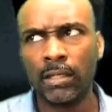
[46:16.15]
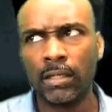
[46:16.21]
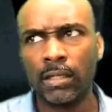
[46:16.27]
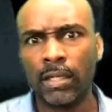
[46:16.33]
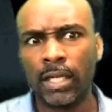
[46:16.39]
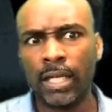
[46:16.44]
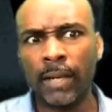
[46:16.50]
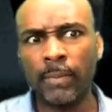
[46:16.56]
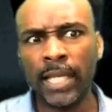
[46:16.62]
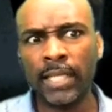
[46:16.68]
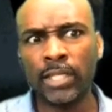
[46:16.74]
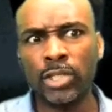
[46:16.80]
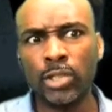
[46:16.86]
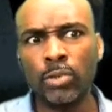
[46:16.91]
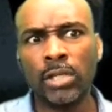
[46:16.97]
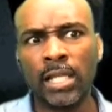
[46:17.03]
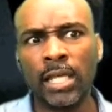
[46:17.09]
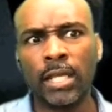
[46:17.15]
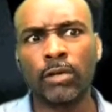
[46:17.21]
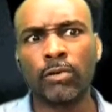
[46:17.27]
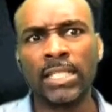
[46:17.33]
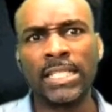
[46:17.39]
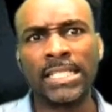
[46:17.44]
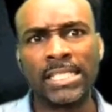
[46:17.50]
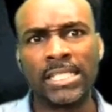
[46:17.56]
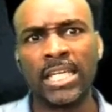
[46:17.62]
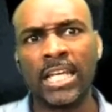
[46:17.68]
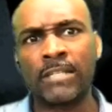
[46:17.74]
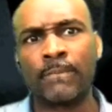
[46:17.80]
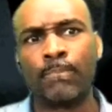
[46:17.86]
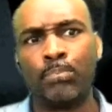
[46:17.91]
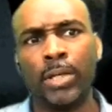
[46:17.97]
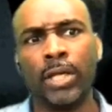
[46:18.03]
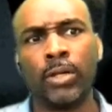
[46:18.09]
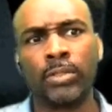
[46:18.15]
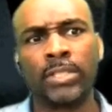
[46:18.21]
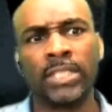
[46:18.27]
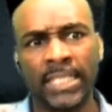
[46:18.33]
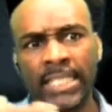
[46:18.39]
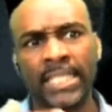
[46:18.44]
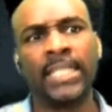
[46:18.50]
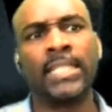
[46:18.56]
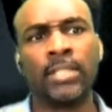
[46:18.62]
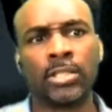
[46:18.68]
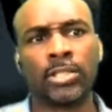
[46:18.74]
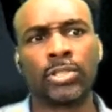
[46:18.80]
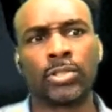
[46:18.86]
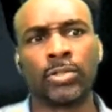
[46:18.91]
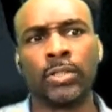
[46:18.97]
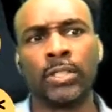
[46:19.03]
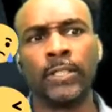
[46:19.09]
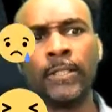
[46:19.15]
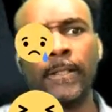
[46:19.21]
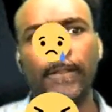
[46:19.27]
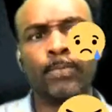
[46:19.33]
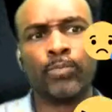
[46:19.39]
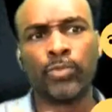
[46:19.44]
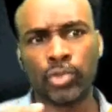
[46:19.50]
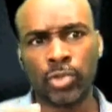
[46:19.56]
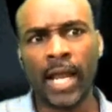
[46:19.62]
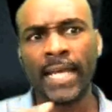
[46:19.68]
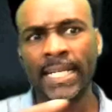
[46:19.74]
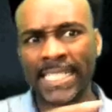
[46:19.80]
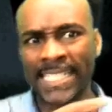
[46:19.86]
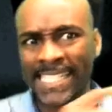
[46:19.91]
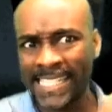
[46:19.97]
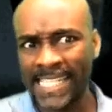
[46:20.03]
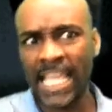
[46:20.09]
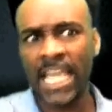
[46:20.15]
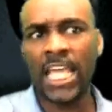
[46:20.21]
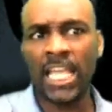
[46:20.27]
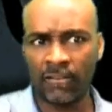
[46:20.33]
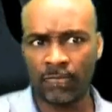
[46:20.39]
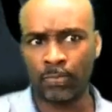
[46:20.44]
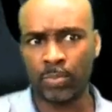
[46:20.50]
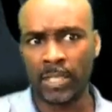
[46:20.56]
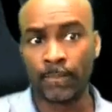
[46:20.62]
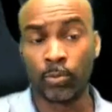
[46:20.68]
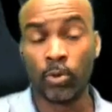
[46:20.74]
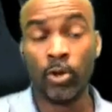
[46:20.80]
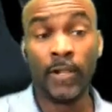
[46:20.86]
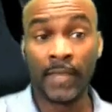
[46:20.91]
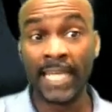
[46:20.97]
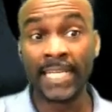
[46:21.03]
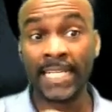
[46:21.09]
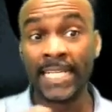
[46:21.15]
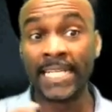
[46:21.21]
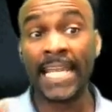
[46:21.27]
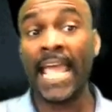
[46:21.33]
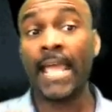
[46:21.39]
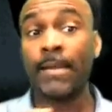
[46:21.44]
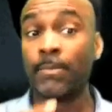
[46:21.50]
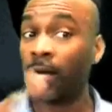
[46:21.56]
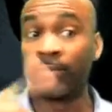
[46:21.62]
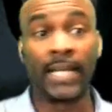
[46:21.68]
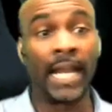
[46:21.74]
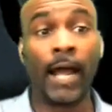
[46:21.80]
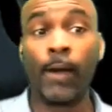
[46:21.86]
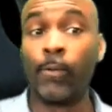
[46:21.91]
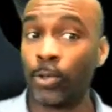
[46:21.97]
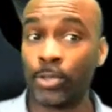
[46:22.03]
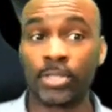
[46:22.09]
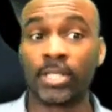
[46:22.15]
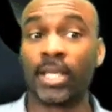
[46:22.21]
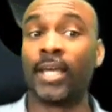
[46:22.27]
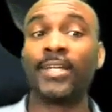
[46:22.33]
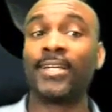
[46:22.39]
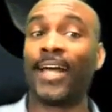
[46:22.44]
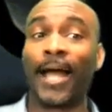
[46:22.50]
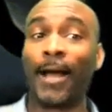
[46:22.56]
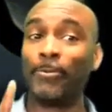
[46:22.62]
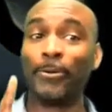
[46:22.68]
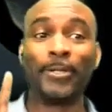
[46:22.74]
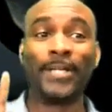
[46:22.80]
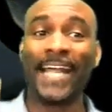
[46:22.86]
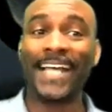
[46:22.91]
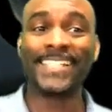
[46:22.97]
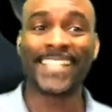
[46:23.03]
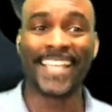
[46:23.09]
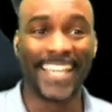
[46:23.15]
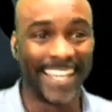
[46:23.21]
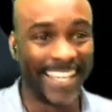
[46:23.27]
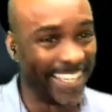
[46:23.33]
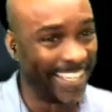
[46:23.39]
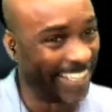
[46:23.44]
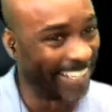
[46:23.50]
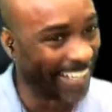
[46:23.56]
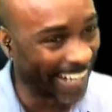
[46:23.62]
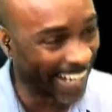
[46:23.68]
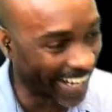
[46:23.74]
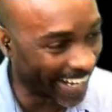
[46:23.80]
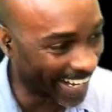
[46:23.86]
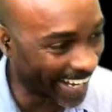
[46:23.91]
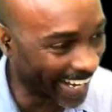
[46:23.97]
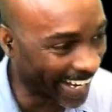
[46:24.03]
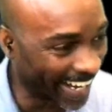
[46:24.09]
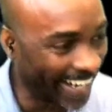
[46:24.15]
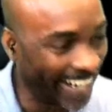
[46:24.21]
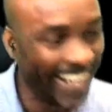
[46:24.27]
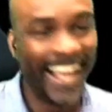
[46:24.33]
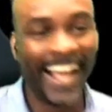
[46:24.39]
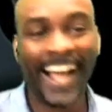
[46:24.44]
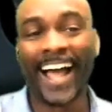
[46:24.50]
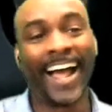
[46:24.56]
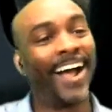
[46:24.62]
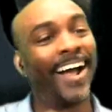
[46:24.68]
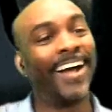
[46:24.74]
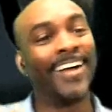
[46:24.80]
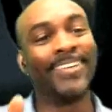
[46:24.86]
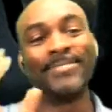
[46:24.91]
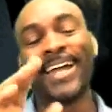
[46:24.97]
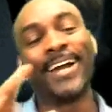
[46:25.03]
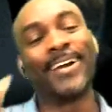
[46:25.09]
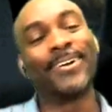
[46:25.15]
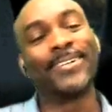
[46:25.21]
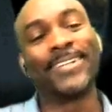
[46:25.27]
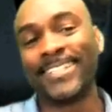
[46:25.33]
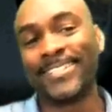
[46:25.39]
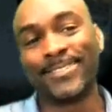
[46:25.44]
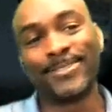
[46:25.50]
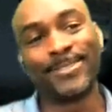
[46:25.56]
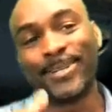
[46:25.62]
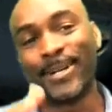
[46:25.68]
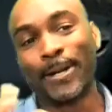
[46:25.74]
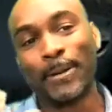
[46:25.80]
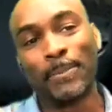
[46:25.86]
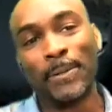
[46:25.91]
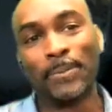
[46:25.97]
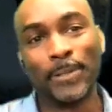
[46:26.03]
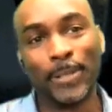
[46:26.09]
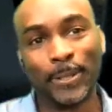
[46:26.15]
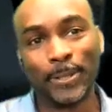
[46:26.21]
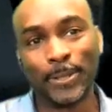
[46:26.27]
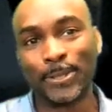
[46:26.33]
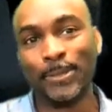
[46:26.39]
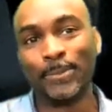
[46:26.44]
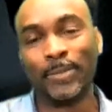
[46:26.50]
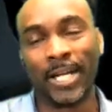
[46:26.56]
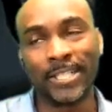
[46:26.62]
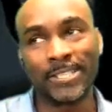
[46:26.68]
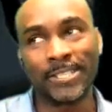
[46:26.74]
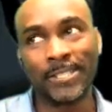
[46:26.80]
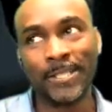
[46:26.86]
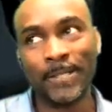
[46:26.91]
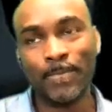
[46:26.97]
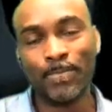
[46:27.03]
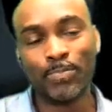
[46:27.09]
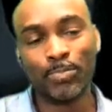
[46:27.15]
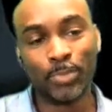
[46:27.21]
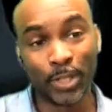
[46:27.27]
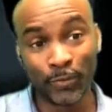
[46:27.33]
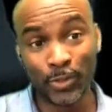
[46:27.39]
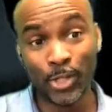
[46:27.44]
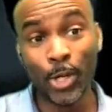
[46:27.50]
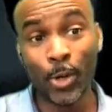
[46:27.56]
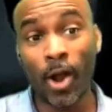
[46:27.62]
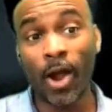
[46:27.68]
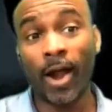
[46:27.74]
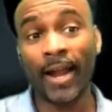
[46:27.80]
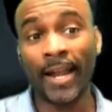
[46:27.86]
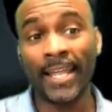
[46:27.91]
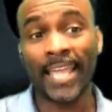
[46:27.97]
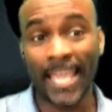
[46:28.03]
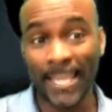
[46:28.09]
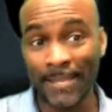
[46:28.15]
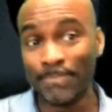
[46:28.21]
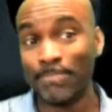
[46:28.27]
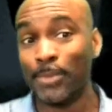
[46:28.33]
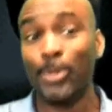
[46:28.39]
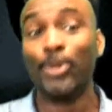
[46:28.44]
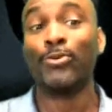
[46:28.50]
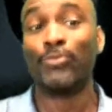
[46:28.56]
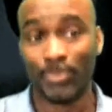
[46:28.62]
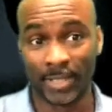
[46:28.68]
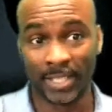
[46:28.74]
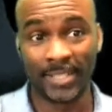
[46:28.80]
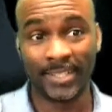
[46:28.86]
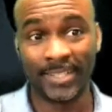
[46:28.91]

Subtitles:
And I'm like, you literally just built an industry trying to save people. And the name of it, I won't say. I will not say. I'm not going to, you trigger people a little too much. But if you are a movement